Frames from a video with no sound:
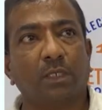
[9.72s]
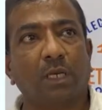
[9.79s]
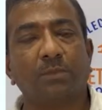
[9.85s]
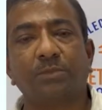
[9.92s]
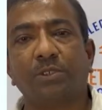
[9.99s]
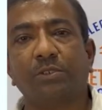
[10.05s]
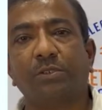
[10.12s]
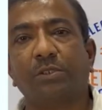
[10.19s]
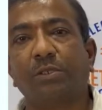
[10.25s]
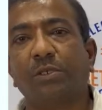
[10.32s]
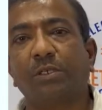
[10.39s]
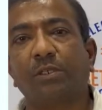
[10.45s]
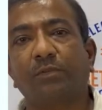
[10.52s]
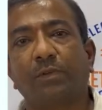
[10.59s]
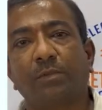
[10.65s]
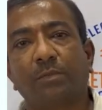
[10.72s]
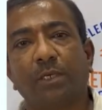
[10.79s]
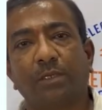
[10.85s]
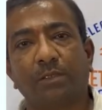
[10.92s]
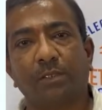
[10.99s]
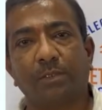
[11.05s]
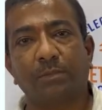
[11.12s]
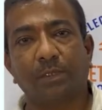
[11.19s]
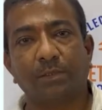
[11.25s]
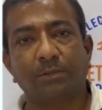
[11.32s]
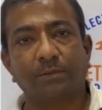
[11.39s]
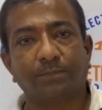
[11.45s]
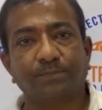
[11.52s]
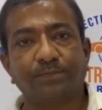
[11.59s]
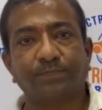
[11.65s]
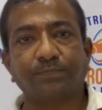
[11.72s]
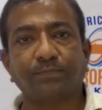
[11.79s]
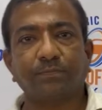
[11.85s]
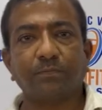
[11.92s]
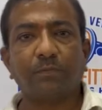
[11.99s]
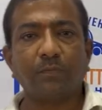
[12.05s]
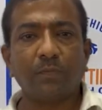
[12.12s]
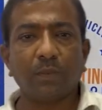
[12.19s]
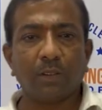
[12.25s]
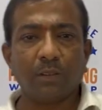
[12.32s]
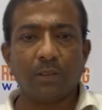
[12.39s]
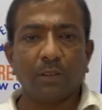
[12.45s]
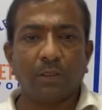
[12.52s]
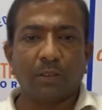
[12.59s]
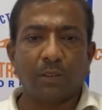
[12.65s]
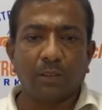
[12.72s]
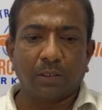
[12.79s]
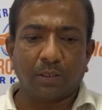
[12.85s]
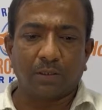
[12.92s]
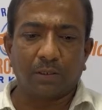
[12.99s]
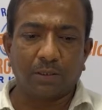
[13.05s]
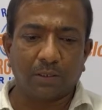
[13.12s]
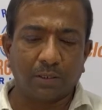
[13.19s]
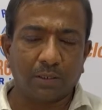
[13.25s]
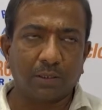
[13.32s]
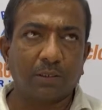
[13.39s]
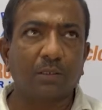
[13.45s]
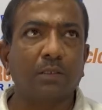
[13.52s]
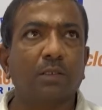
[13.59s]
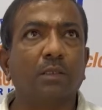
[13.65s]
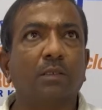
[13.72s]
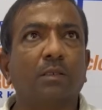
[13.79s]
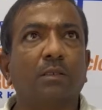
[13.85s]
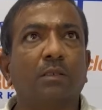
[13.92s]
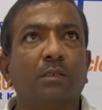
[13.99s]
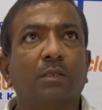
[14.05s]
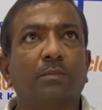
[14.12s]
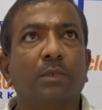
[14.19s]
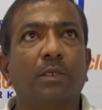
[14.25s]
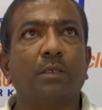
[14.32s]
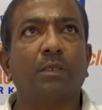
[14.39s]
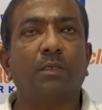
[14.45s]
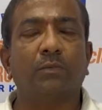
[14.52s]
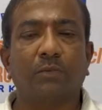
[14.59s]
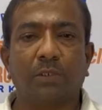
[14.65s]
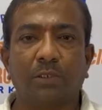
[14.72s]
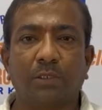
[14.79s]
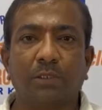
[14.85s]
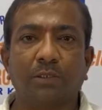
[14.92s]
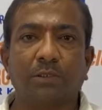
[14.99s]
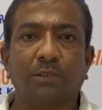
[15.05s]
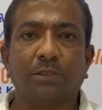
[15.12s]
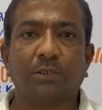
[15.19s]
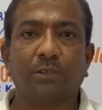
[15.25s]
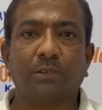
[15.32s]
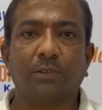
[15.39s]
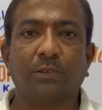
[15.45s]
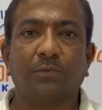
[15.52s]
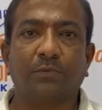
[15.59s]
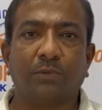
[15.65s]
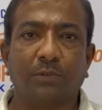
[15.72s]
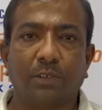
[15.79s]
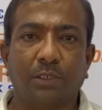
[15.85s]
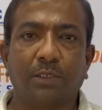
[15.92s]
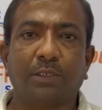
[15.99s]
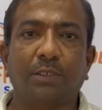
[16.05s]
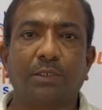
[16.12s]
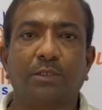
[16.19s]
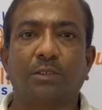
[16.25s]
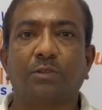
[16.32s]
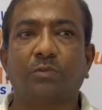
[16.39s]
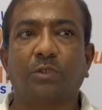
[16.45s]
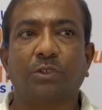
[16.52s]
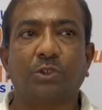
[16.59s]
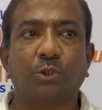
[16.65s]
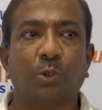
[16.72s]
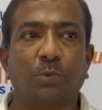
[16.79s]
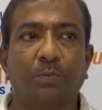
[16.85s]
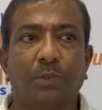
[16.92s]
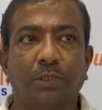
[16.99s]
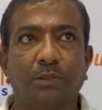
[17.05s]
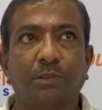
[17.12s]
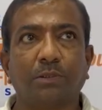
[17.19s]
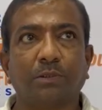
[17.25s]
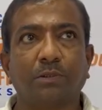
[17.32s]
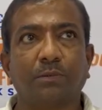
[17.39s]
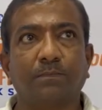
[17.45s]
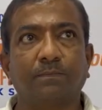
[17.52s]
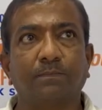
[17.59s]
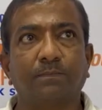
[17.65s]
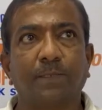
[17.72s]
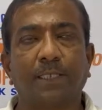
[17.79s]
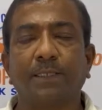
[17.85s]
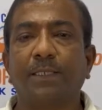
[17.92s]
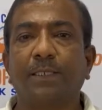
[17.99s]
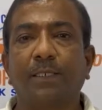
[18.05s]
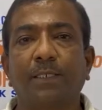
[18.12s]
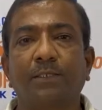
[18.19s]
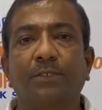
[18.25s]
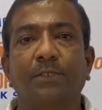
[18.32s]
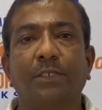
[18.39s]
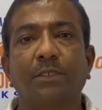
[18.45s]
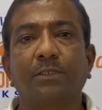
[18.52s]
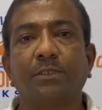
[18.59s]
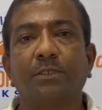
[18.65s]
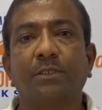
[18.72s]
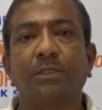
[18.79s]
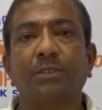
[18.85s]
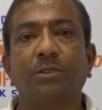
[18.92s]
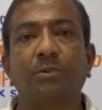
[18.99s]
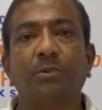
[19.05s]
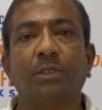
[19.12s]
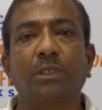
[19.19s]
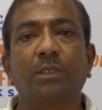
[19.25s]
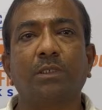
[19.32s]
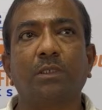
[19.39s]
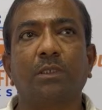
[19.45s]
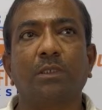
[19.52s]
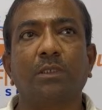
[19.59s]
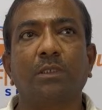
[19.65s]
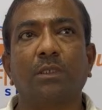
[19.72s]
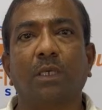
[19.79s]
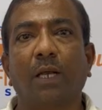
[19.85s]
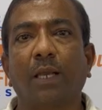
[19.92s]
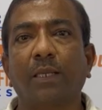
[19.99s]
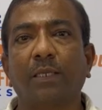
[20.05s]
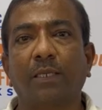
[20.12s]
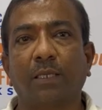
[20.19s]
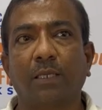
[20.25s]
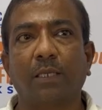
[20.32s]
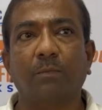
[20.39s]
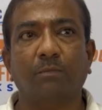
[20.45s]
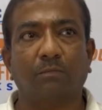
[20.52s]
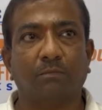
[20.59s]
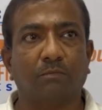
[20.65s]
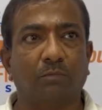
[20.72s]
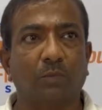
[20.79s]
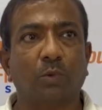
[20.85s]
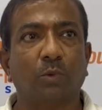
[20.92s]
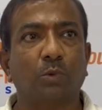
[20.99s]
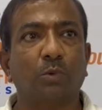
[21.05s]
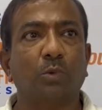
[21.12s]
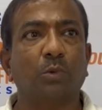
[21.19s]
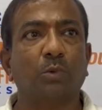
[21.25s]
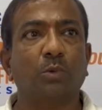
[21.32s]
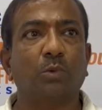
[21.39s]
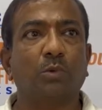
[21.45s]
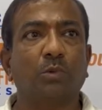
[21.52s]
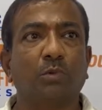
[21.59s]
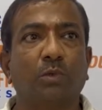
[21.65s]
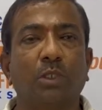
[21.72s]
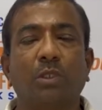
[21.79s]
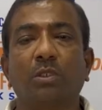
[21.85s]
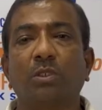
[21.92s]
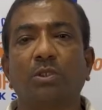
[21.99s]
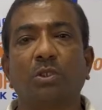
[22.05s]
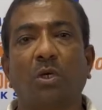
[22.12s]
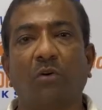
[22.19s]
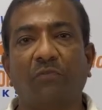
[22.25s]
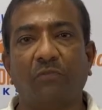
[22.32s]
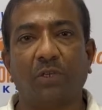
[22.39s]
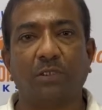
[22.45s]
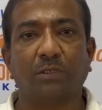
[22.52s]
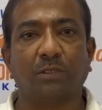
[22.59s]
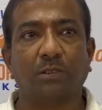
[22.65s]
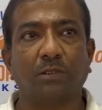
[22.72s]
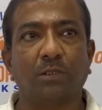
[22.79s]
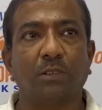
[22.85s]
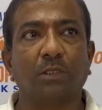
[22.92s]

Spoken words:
I'm Sridhar Reddy from Hyderabad, and here the main advantage of attending this workshop is, as an electrical engineering student, I came to know what are the softwares